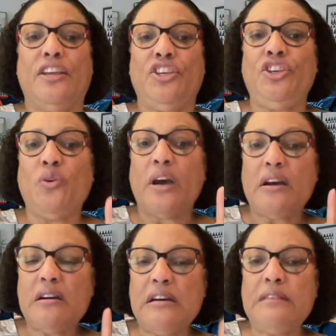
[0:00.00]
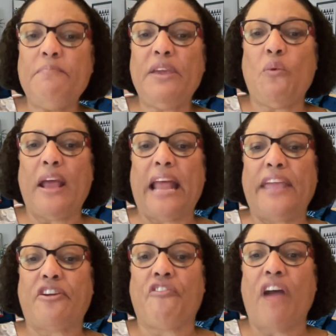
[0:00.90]
You heard me when I
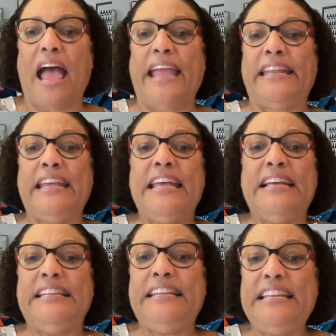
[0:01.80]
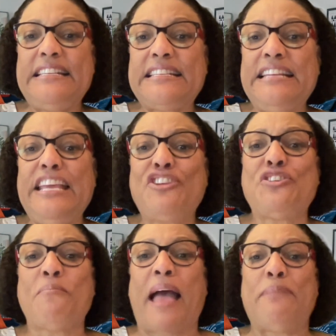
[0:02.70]
cried, listening
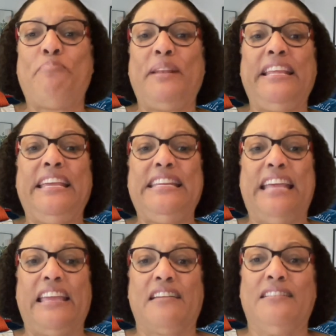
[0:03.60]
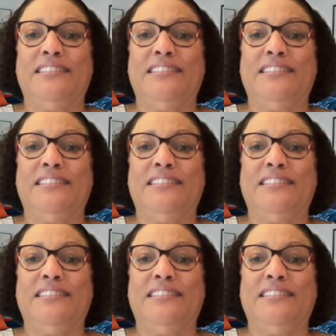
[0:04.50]
to my pleading.